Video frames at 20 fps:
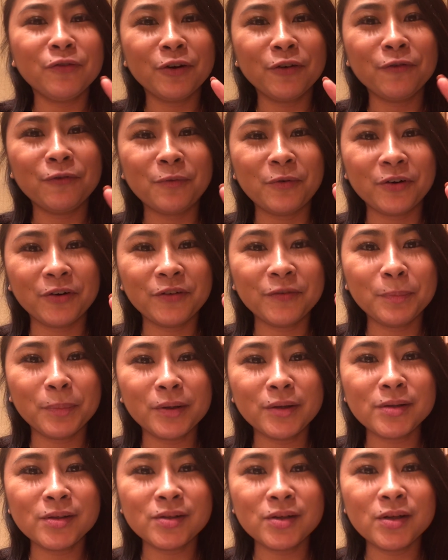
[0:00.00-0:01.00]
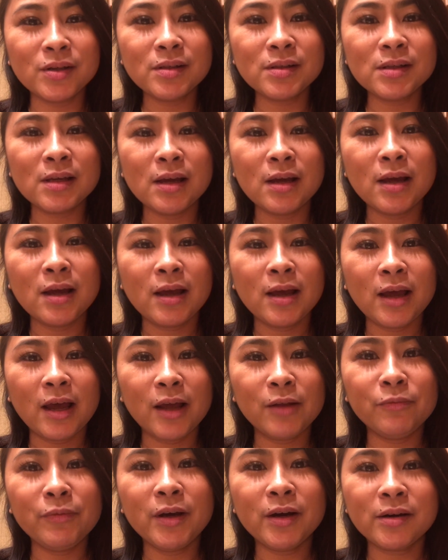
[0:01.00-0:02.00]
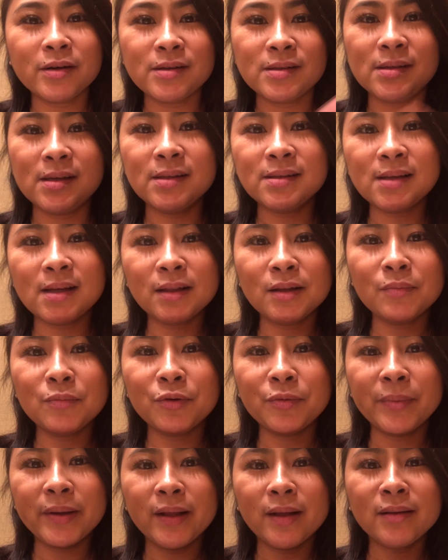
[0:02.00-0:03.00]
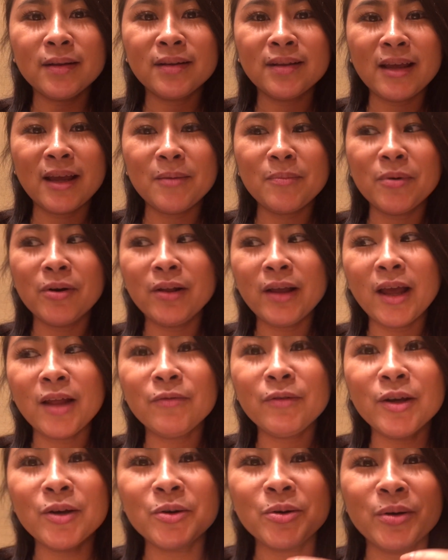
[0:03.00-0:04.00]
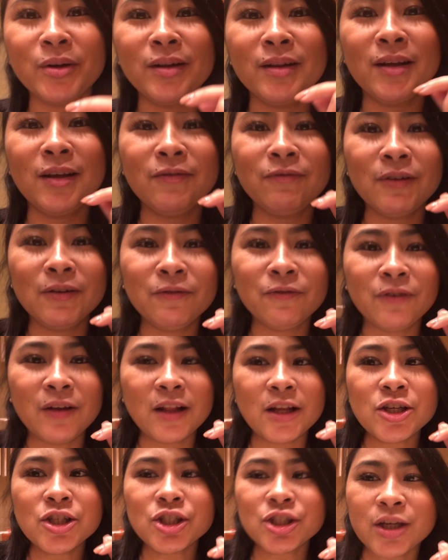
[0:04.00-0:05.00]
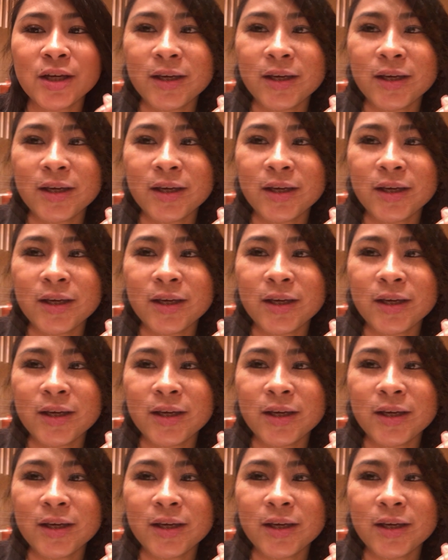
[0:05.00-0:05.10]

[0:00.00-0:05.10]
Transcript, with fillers: for four persons, and we are six at the moment at the table, and we couldn't even finish